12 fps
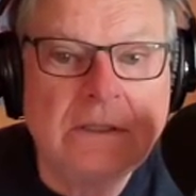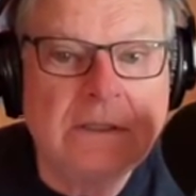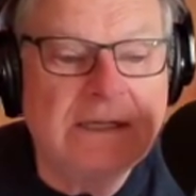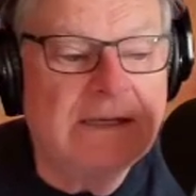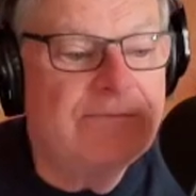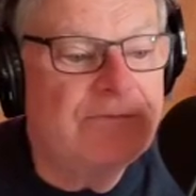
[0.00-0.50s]

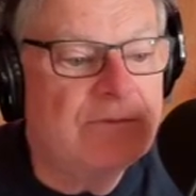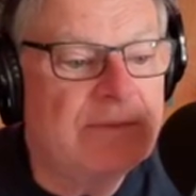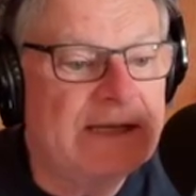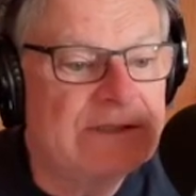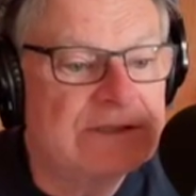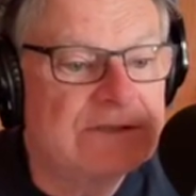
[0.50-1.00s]

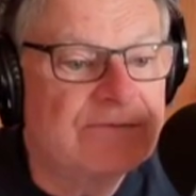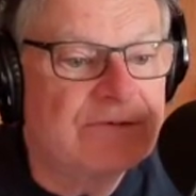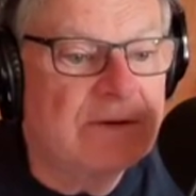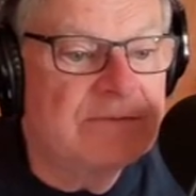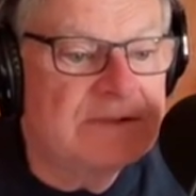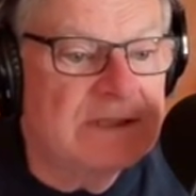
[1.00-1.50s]
information
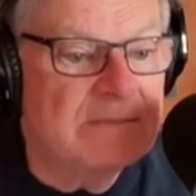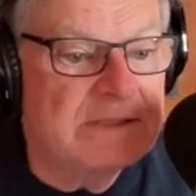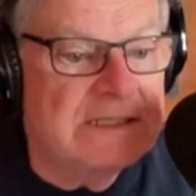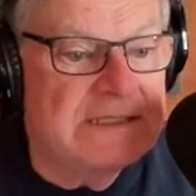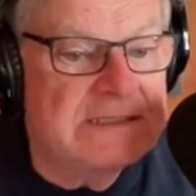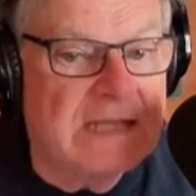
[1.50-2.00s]
from some of
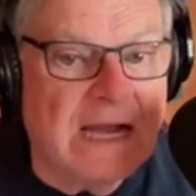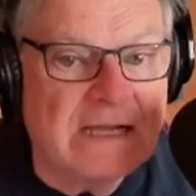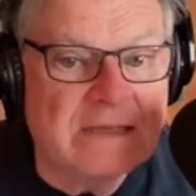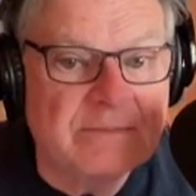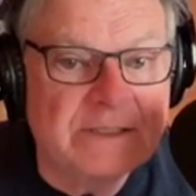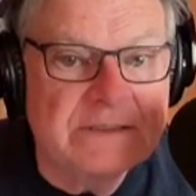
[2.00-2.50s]
these
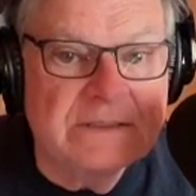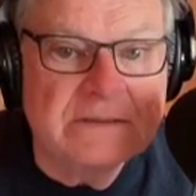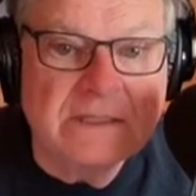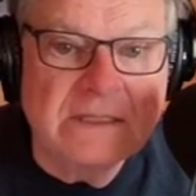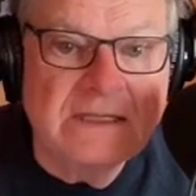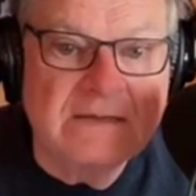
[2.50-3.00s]
documents
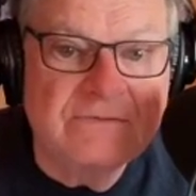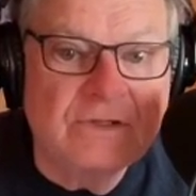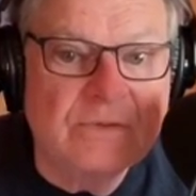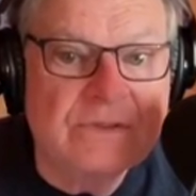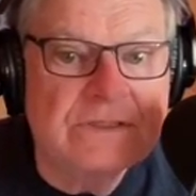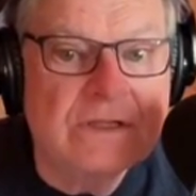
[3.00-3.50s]
to give
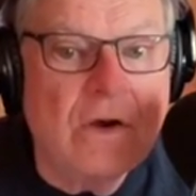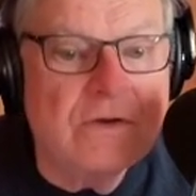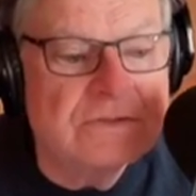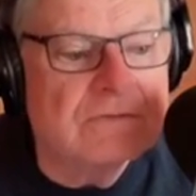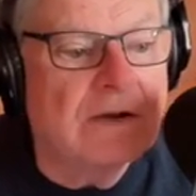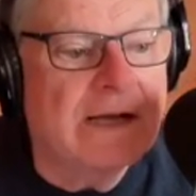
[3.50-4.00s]
to his
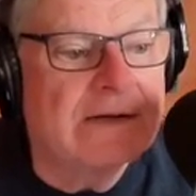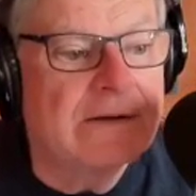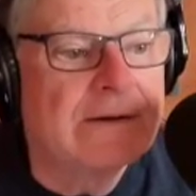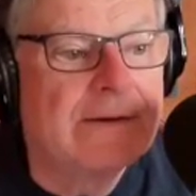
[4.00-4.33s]
ghostwriter.